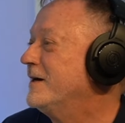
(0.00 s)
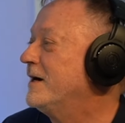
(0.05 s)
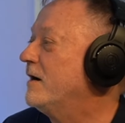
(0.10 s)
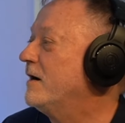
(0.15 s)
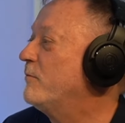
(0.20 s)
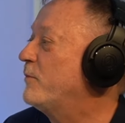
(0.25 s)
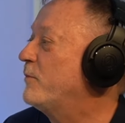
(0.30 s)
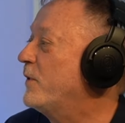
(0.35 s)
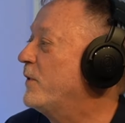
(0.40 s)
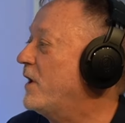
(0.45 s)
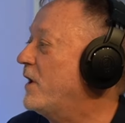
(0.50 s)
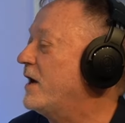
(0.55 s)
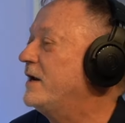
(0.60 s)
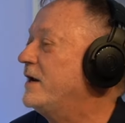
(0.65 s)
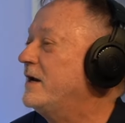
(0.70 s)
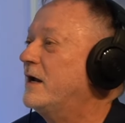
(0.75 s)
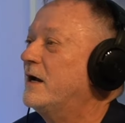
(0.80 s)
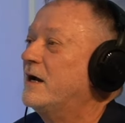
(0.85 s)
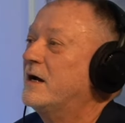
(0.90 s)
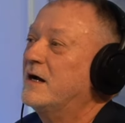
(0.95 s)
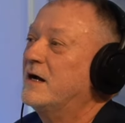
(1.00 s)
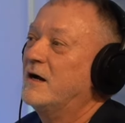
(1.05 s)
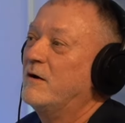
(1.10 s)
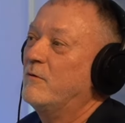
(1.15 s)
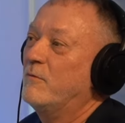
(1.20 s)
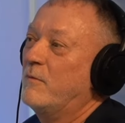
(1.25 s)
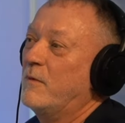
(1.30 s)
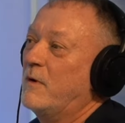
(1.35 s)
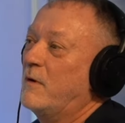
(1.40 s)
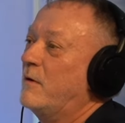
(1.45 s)
Uh, but
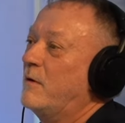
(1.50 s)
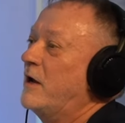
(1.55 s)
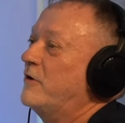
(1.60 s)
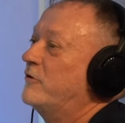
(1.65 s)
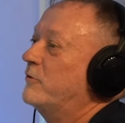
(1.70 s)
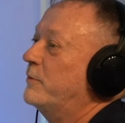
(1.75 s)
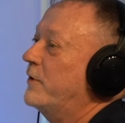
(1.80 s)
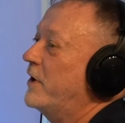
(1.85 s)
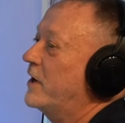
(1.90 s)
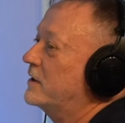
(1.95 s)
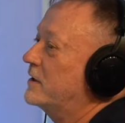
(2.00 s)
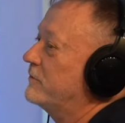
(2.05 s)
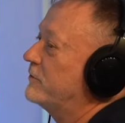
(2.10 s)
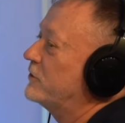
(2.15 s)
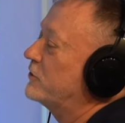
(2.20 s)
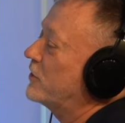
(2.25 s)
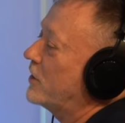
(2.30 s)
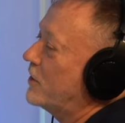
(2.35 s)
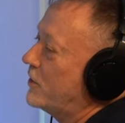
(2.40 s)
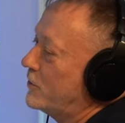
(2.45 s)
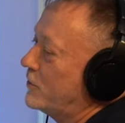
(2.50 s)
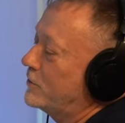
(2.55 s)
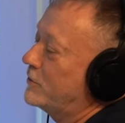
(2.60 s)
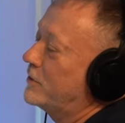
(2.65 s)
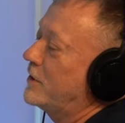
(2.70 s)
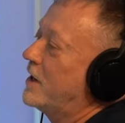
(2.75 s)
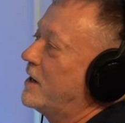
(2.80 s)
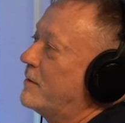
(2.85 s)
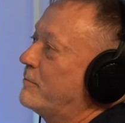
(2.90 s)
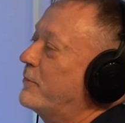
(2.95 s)
uh, as a product of his
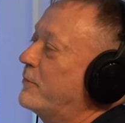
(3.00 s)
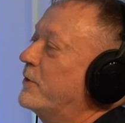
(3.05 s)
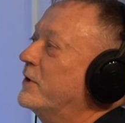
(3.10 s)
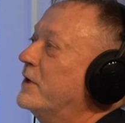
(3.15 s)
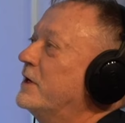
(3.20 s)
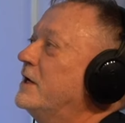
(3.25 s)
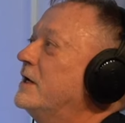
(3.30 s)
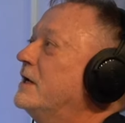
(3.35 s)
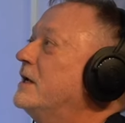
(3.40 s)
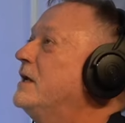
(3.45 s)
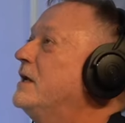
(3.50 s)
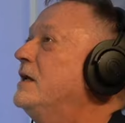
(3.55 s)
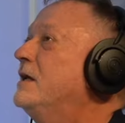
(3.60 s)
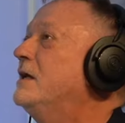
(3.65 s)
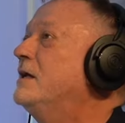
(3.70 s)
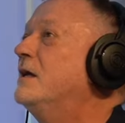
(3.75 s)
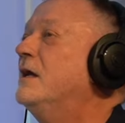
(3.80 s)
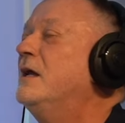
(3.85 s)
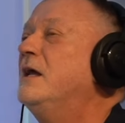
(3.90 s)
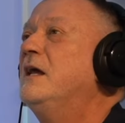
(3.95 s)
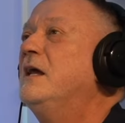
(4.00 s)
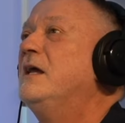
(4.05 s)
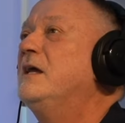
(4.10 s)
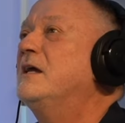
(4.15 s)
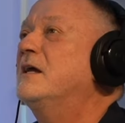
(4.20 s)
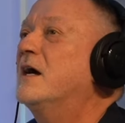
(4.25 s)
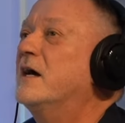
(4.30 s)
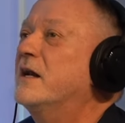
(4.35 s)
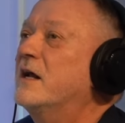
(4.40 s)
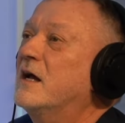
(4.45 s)
own upbringing, he
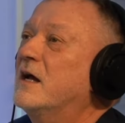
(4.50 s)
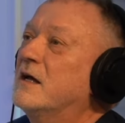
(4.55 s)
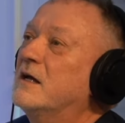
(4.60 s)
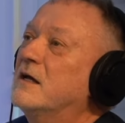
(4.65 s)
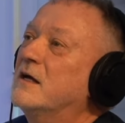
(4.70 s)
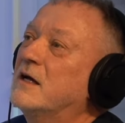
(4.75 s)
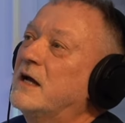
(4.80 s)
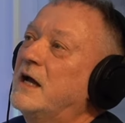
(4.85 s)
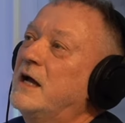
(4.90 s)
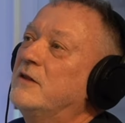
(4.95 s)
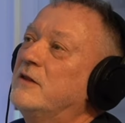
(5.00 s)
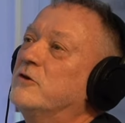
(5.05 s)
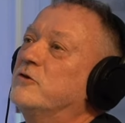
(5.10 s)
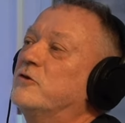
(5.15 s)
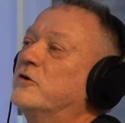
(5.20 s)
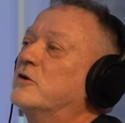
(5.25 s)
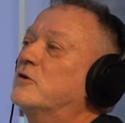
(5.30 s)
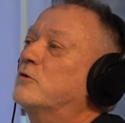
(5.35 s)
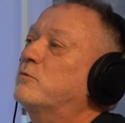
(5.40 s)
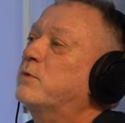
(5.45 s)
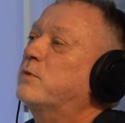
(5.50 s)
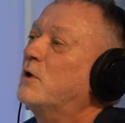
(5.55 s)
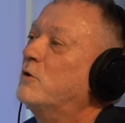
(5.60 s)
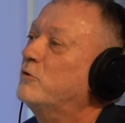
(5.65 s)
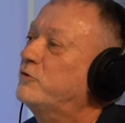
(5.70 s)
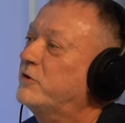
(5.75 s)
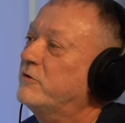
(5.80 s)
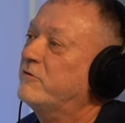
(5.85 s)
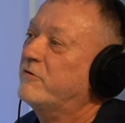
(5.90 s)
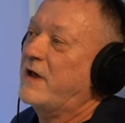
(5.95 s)
he kind of had this
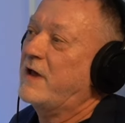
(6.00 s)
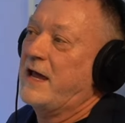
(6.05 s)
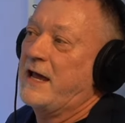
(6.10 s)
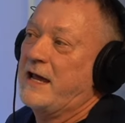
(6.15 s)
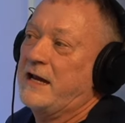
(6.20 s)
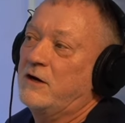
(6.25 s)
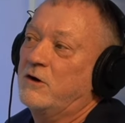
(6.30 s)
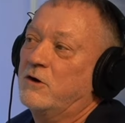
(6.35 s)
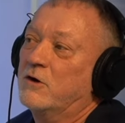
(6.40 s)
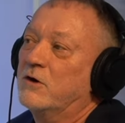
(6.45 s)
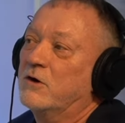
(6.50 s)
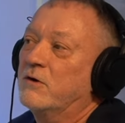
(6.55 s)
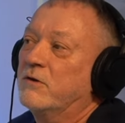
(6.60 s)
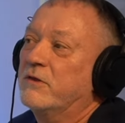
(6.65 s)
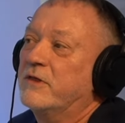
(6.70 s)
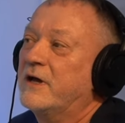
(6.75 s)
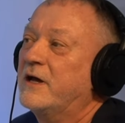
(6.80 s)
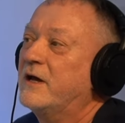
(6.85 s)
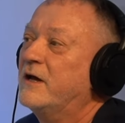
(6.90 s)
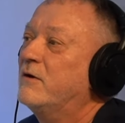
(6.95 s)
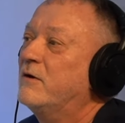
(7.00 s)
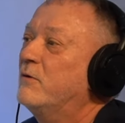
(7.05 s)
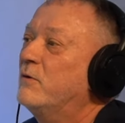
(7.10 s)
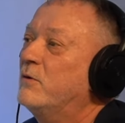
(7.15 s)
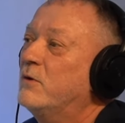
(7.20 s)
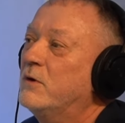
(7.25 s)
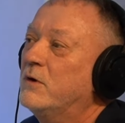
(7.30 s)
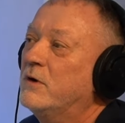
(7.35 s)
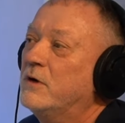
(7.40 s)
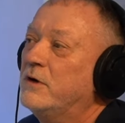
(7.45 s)
explosive anger that
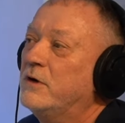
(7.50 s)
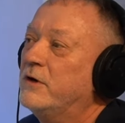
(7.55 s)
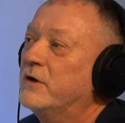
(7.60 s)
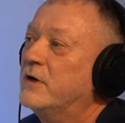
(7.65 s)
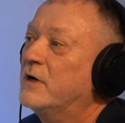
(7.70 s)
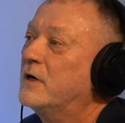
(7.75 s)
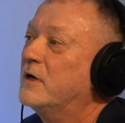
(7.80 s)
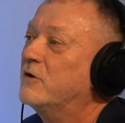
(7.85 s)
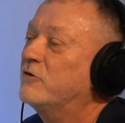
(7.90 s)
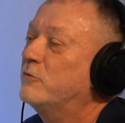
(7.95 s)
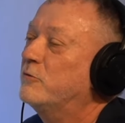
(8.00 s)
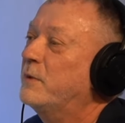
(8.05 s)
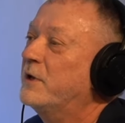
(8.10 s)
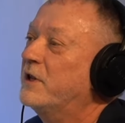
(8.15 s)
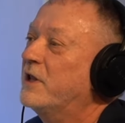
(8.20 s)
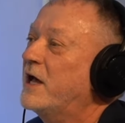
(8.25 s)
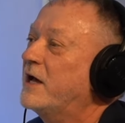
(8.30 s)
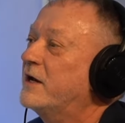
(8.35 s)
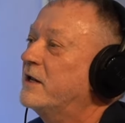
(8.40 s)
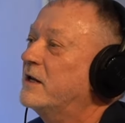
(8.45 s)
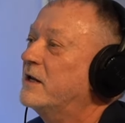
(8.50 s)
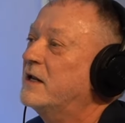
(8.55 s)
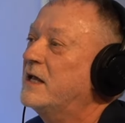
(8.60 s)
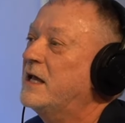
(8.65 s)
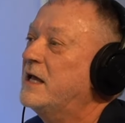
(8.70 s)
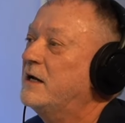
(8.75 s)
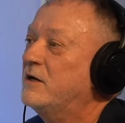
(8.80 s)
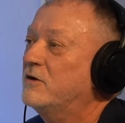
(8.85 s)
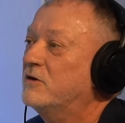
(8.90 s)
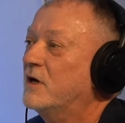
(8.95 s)
would uh, spill out at
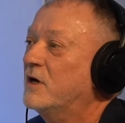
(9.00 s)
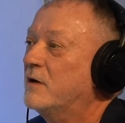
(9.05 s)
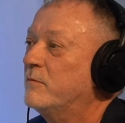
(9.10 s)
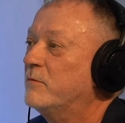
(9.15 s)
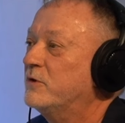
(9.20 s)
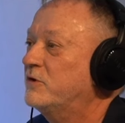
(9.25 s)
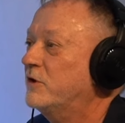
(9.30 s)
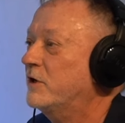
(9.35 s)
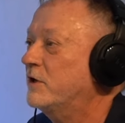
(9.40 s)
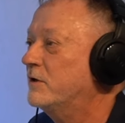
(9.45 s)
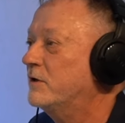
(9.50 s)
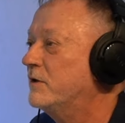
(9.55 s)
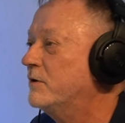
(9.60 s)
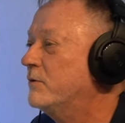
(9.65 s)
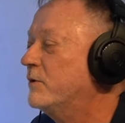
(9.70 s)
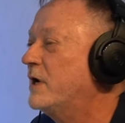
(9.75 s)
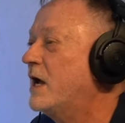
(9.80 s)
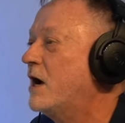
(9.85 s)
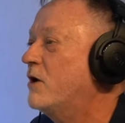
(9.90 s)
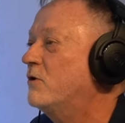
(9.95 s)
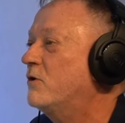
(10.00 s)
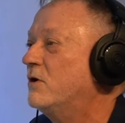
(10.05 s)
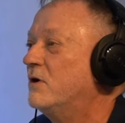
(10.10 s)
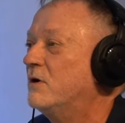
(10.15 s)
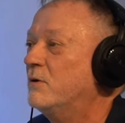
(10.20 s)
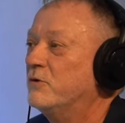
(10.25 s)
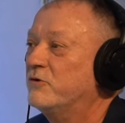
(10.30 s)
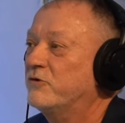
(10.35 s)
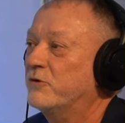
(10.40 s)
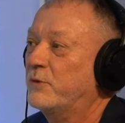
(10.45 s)
any time, particularly when
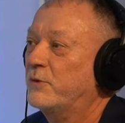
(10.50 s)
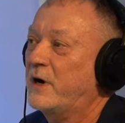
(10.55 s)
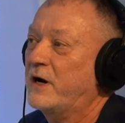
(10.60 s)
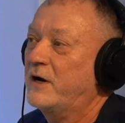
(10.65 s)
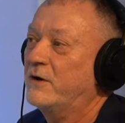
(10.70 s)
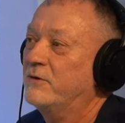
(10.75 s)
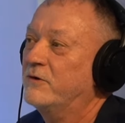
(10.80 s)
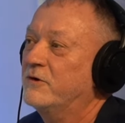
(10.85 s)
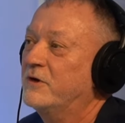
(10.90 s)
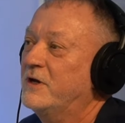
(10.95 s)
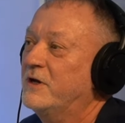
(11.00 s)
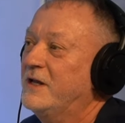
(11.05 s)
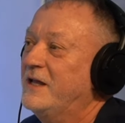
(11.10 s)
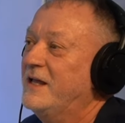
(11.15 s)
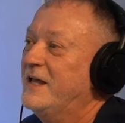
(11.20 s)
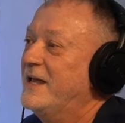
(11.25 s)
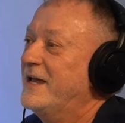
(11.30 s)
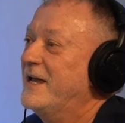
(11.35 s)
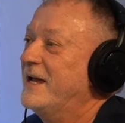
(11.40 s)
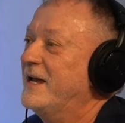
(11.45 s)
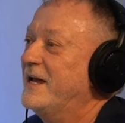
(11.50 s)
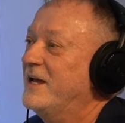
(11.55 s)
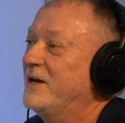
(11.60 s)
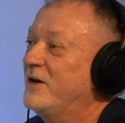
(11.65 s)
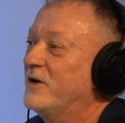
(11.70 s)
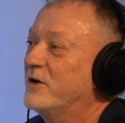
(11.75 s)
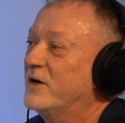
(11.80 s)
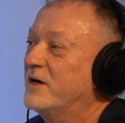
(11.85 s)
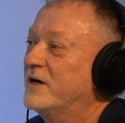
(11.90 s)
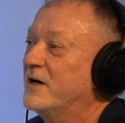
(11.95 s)
alcohol was around,
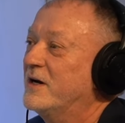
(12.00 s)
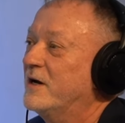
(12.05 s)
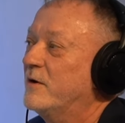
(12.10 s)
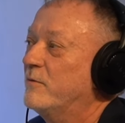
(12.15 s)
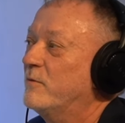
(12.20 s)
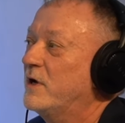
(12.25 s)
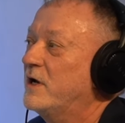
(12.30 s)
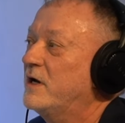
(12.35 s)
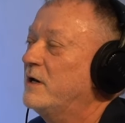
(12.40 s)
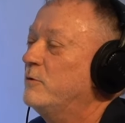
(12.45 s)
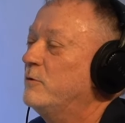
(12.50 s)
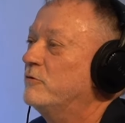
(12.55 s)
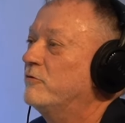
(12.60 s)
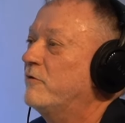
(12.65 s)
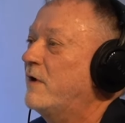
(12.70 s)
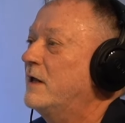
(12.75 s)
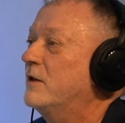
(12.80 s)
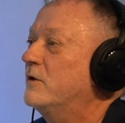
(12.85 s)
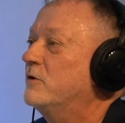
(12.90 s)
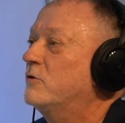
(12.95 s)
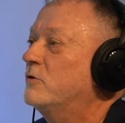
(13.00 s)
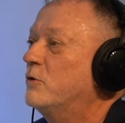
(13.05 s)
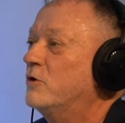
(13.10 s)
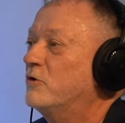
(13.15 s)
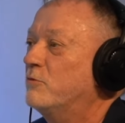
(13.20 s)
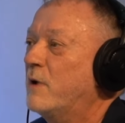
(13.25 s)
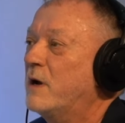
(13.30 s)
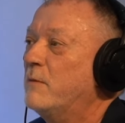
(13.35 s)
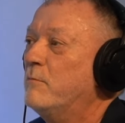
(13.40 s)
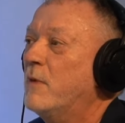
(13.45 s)
and um, and he was violent
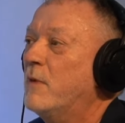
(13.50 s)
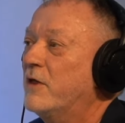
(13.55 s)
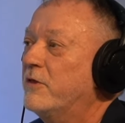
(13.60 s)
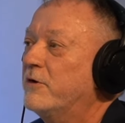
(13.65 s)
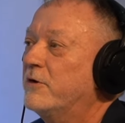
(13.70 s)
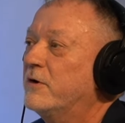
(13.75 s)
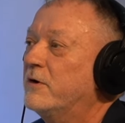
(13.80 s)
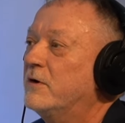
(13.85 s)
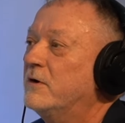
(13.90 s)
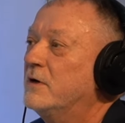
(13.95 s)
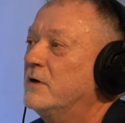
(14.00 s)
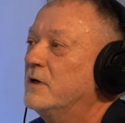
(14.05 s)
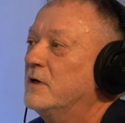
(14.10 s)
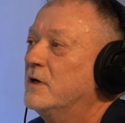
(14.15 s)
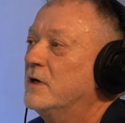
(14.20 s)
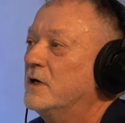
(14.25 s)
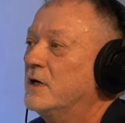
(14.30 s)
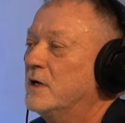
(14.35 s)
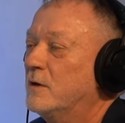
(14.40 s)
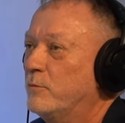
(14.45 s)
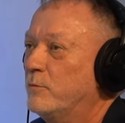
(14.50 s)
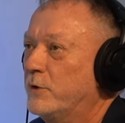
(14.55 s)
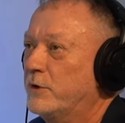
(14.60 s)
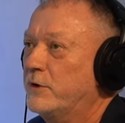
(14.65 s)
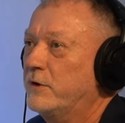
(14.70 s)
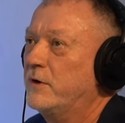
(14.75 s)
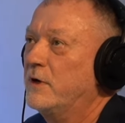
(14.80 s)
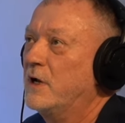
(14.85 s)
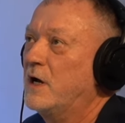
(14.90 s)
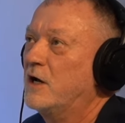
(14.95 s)
towards my mother, uh,
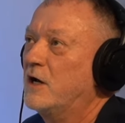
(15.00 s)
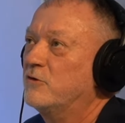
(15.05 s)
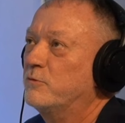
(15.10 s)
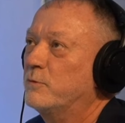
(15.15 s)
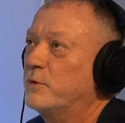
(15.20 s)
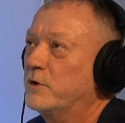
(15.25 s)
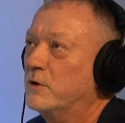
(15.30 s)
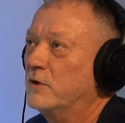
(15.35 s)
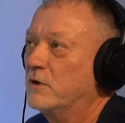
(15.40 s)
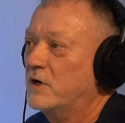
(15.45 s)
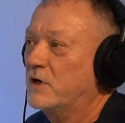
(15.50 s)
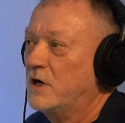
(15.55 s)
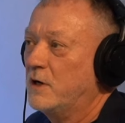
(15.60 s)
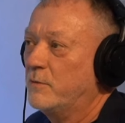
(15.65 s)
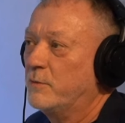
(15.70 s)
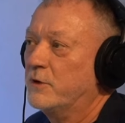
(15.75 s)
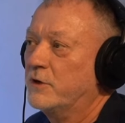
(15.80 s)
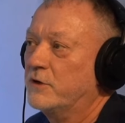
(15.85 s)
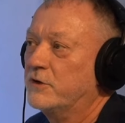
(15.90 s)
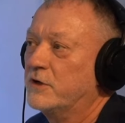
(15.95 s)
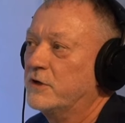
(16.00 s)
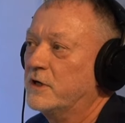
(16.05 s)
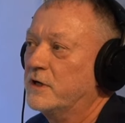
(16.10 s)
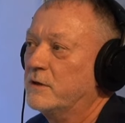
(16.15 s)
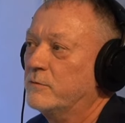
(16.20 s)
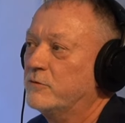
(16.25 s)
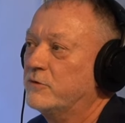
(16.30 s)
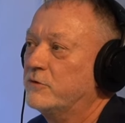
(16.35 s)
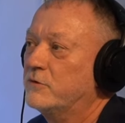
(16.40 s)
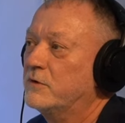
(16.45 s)
put her in the hospital a couple of
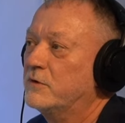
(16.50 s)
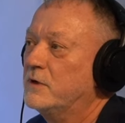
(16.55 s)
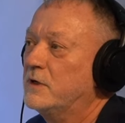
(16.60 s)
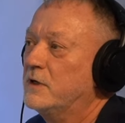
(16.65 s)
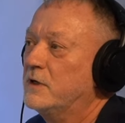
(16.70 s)
times.